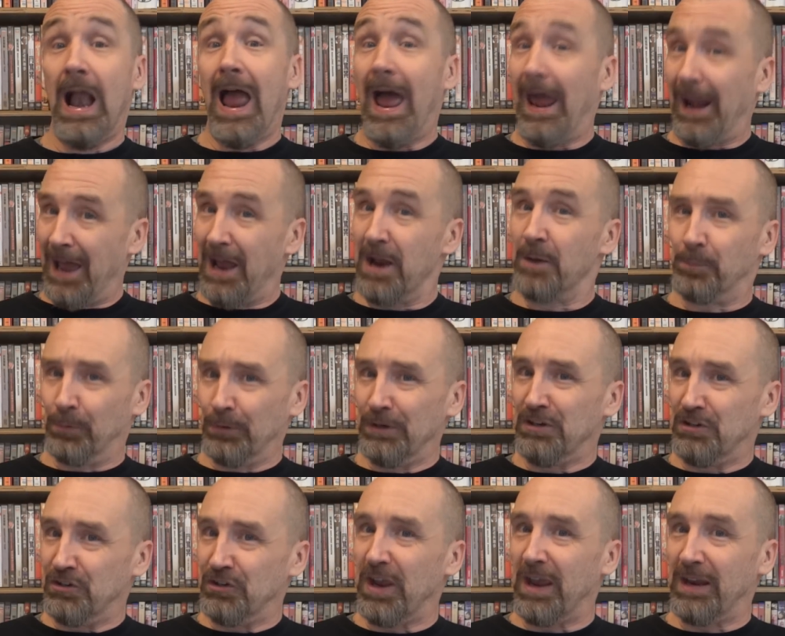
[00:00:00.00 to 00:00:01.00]
And I
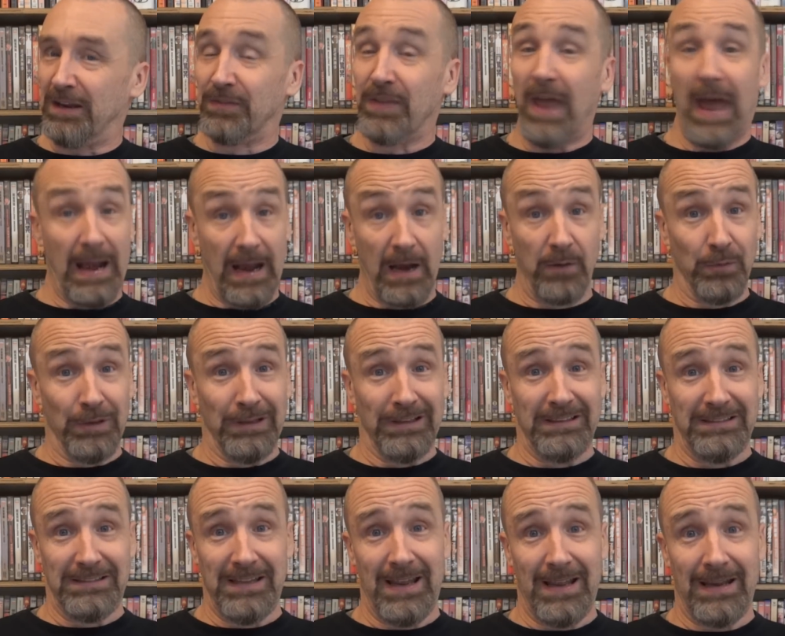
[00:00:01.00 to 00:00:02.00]
appreciated that, I really
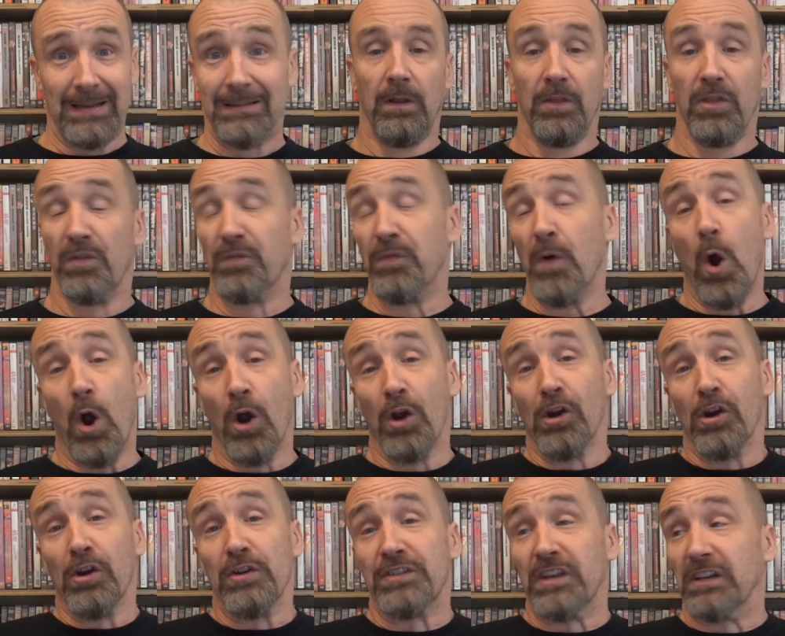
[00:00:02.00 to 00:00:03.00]
did. The
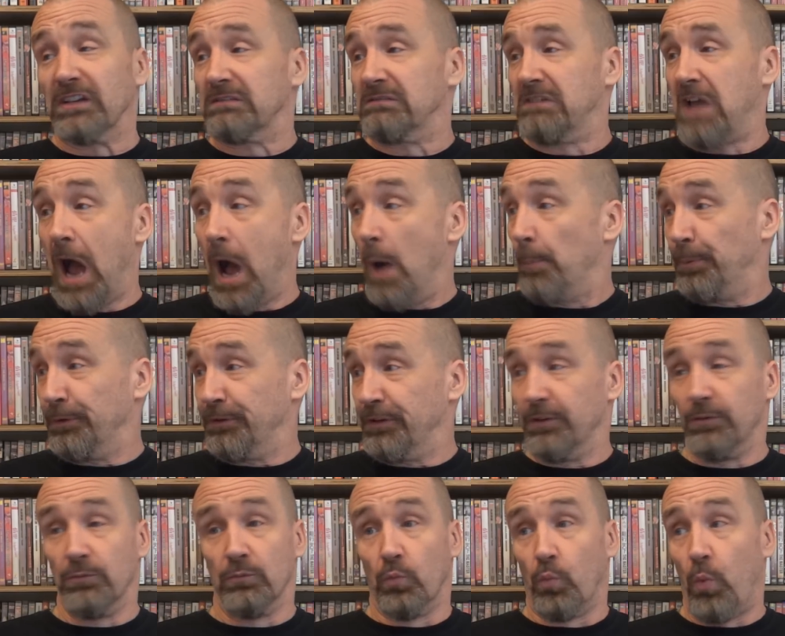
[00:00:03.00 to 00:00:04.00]
Foreigner is a
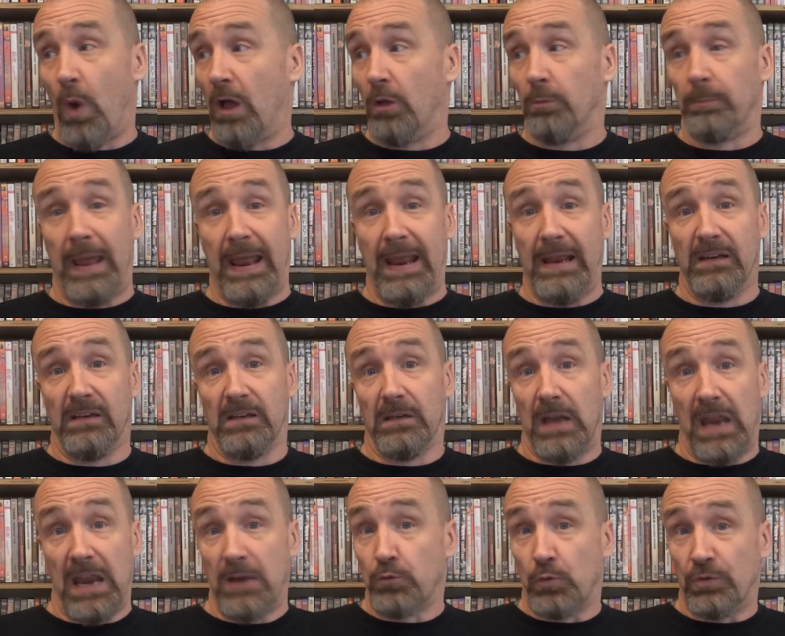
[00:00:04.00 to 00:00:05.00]
competent, well-made, and
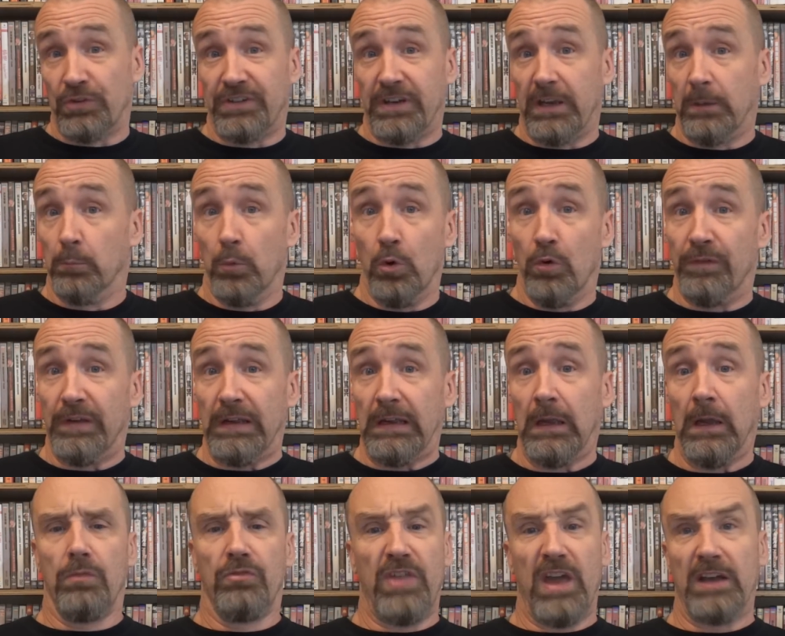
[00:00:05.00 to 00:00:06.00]
interesting movie
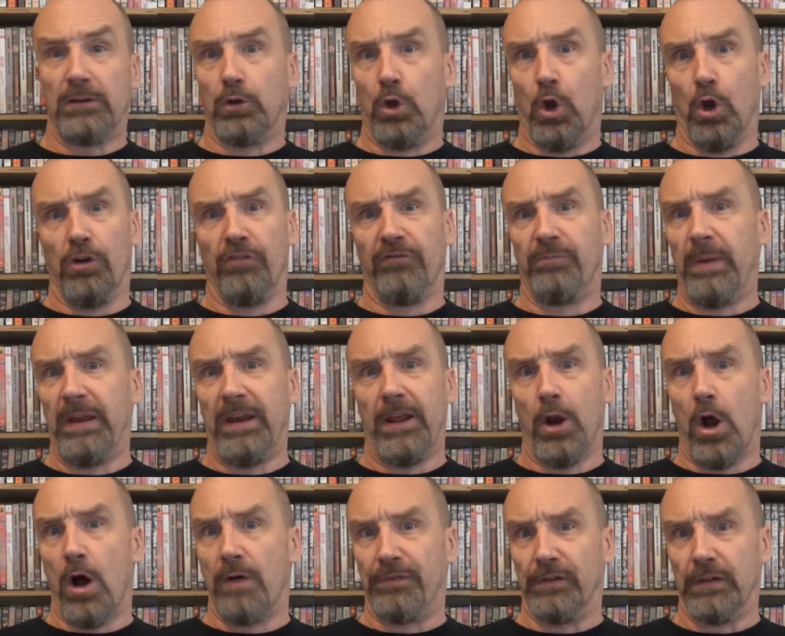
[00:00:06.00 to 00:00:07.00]
that could have been an
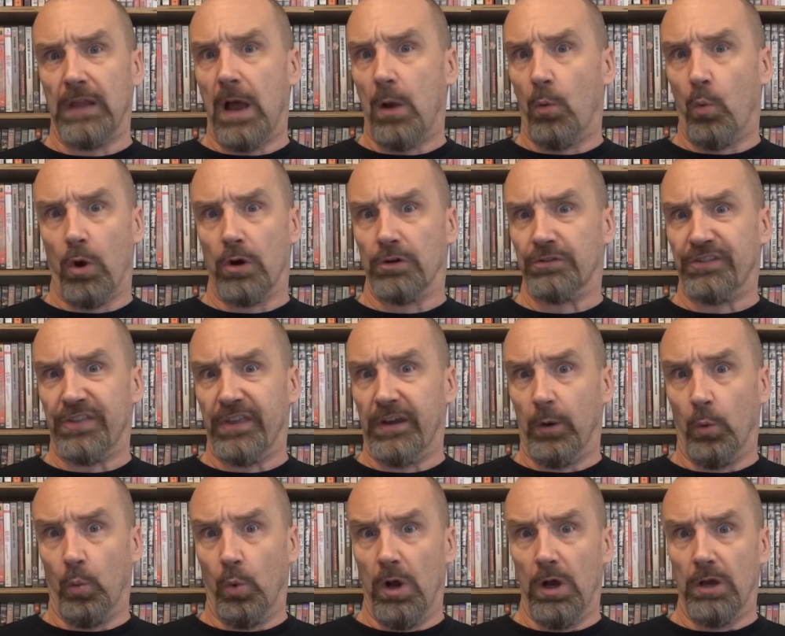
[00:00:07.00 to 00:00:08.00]
awful lot worse than
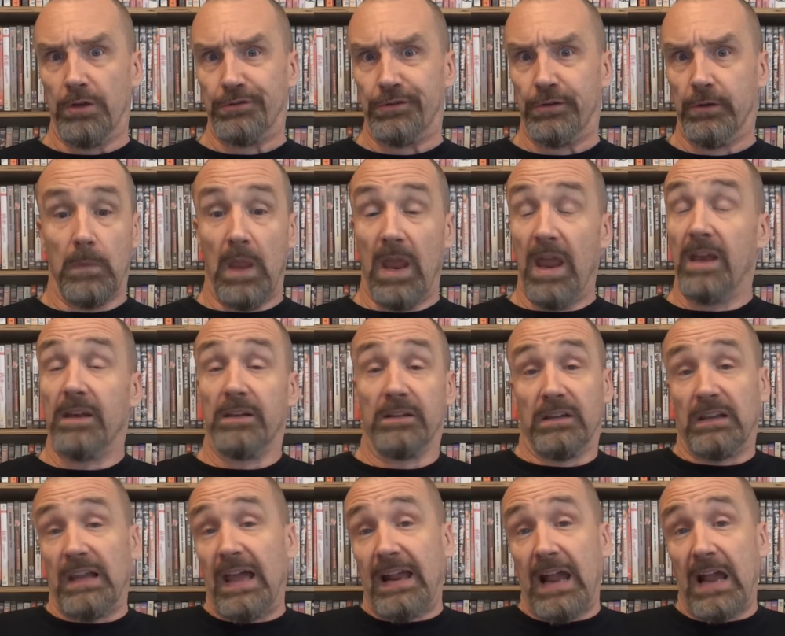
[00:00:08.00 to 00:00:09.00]
it was.
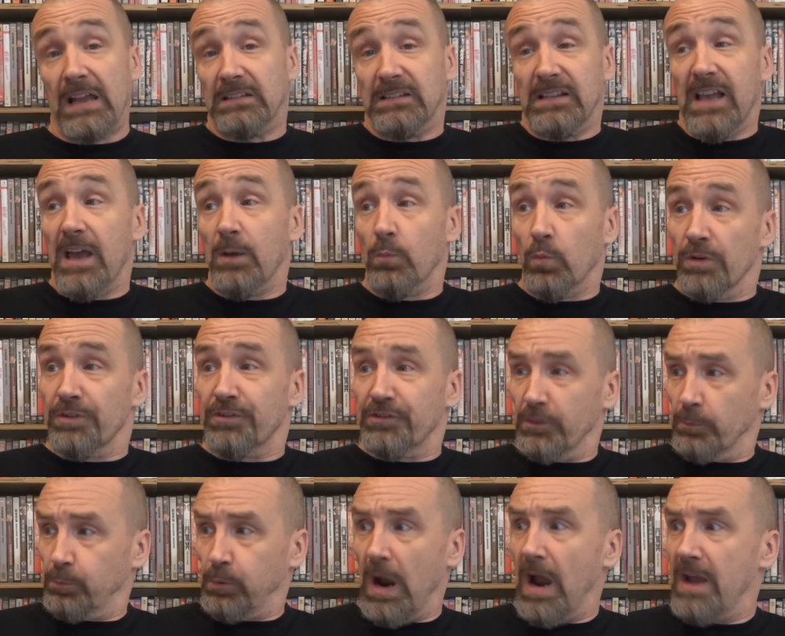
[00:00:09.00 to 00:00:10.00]
And like I said, was
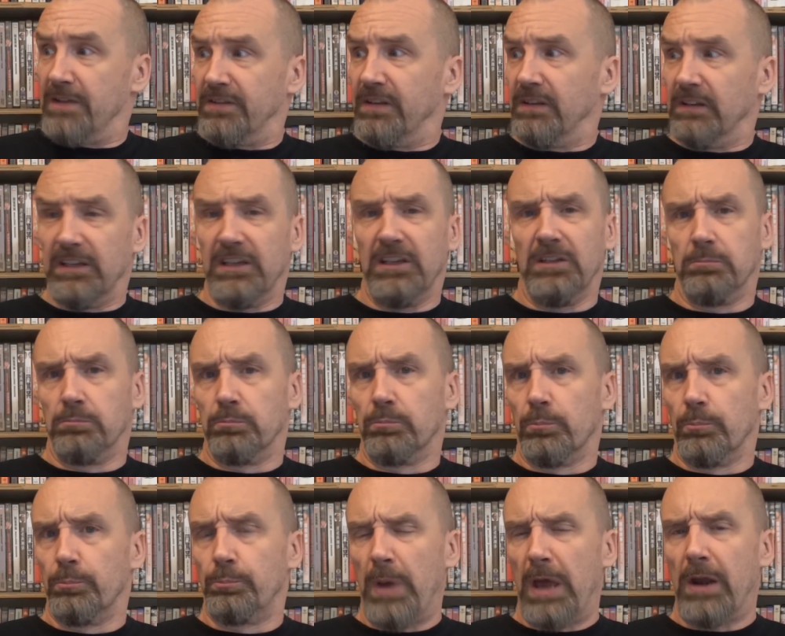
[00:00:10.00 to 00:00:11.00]
surprisingly
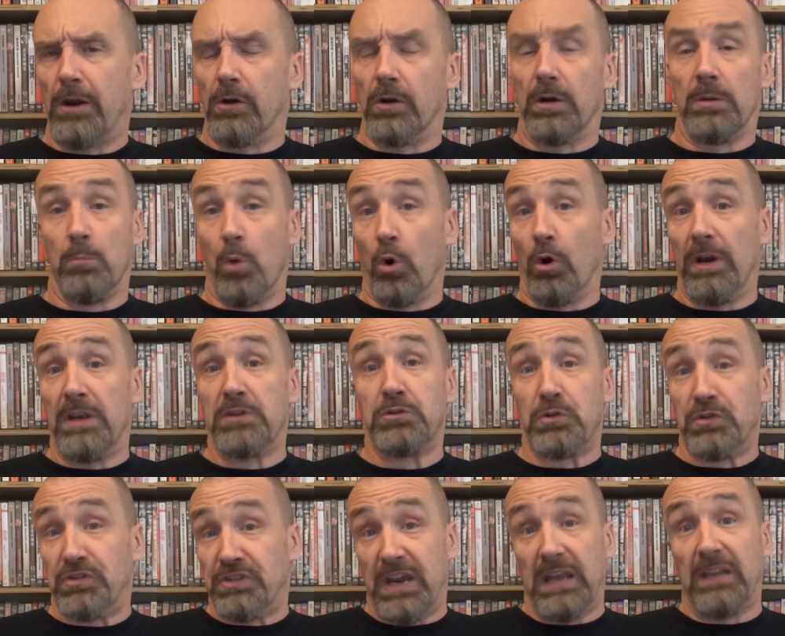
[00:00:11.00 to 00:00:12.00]
better and more
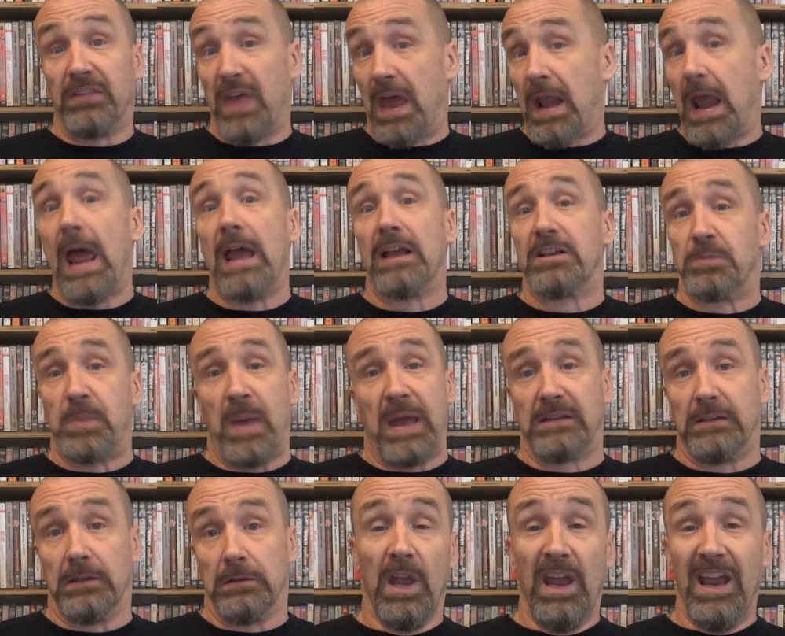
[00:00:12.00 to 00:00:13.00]
interesting than I
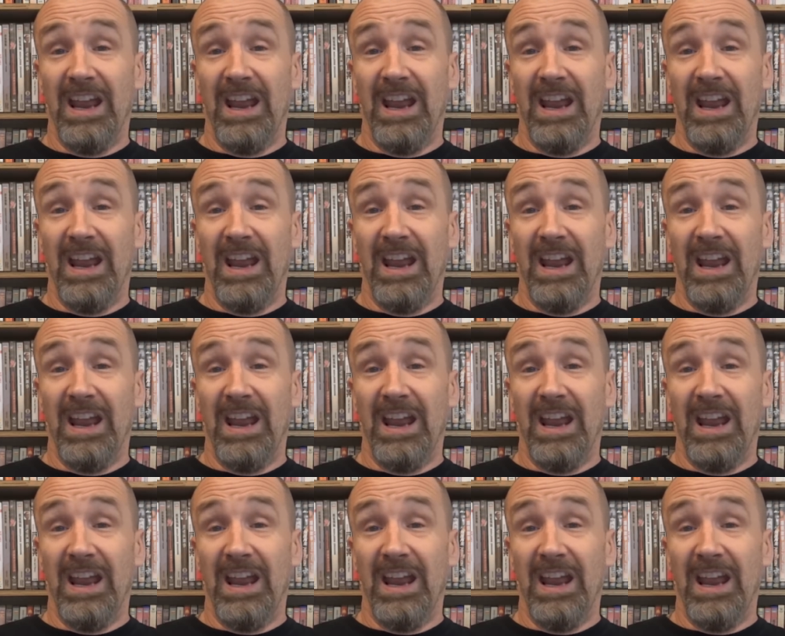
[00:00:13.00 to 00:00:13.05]
expected.